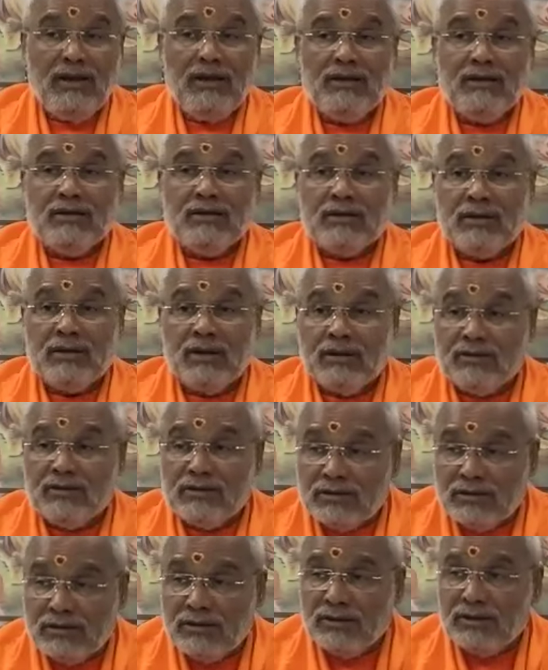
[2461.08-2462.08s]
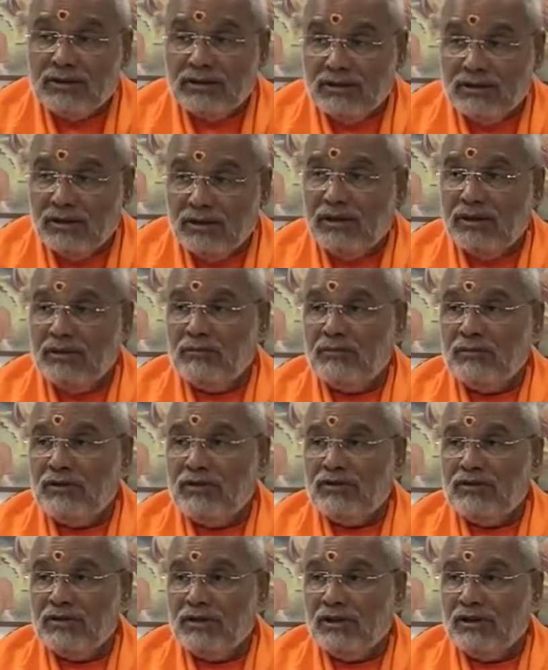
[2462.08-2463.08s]
And Shastra Adhyanam
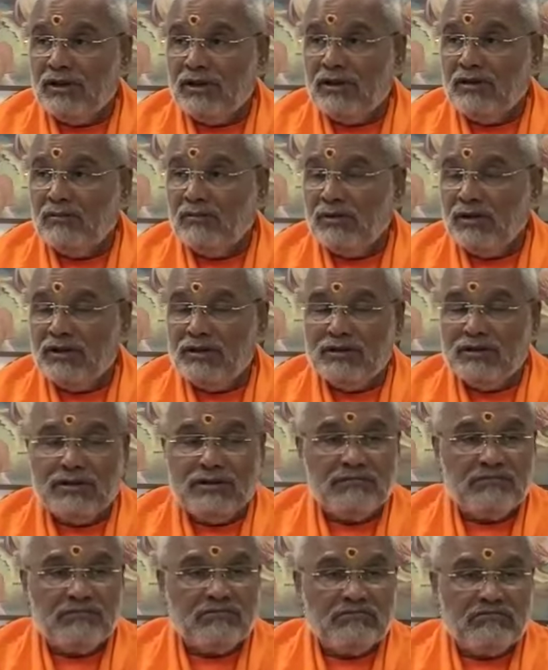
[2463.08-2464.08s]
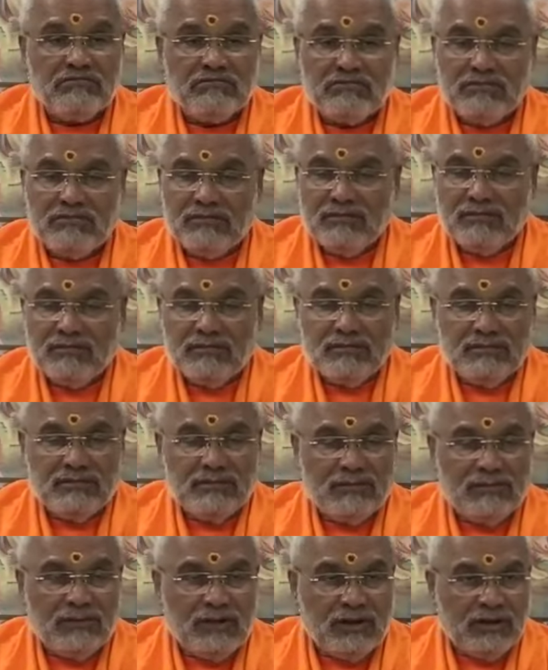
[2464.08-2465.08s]
is taking place.
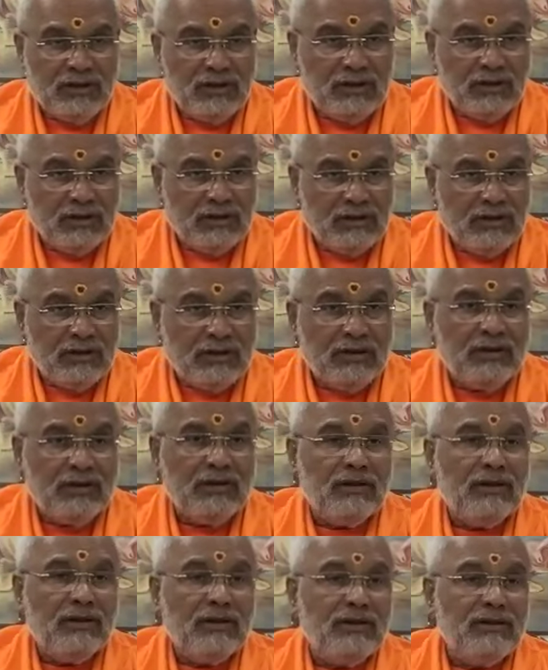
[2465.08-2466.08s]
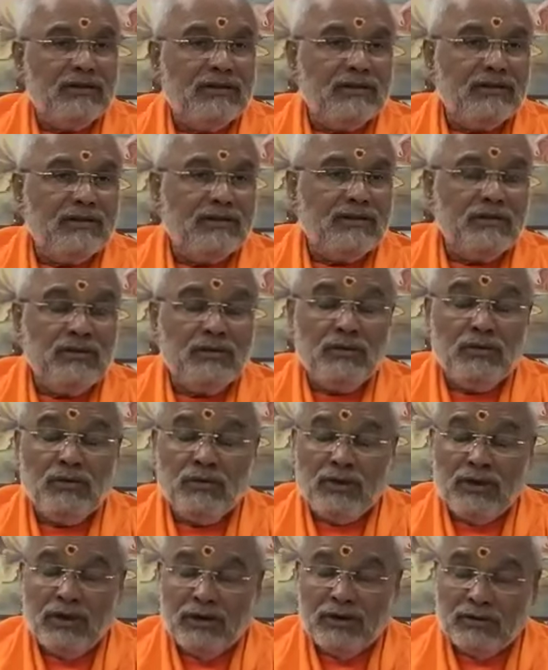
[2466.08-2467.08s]
Nothing other than grace. You
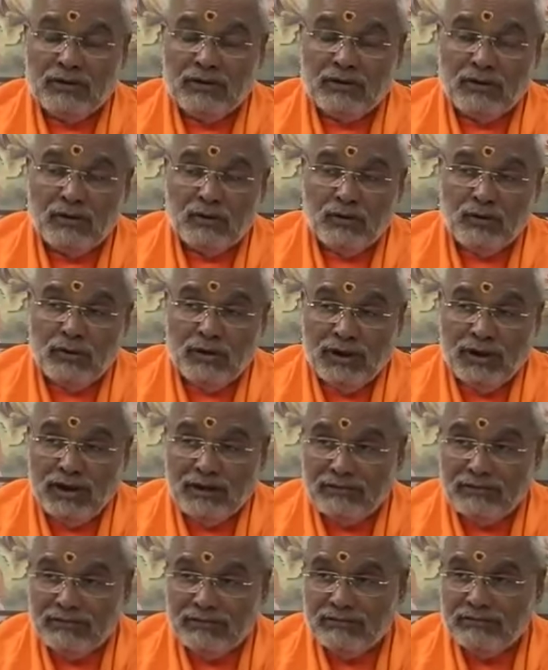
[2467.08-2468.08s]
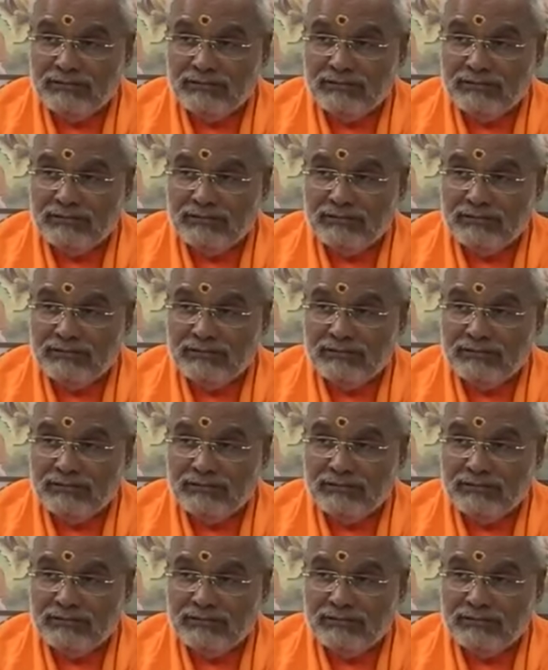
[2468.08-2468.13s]
look at your own life.